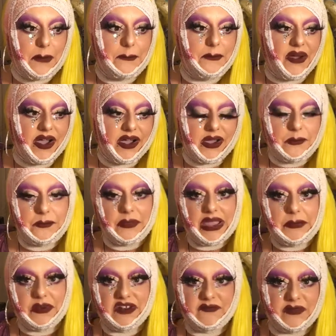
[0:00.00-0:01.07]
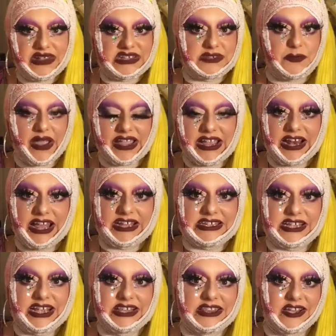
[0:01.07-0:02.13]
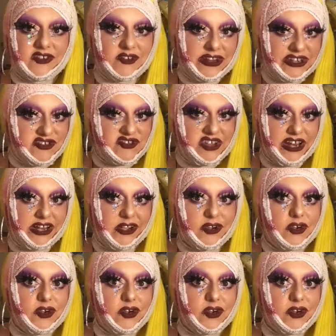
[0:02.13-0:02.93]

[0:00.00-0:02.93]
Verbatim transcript: But people have been speculating that Kris Jenner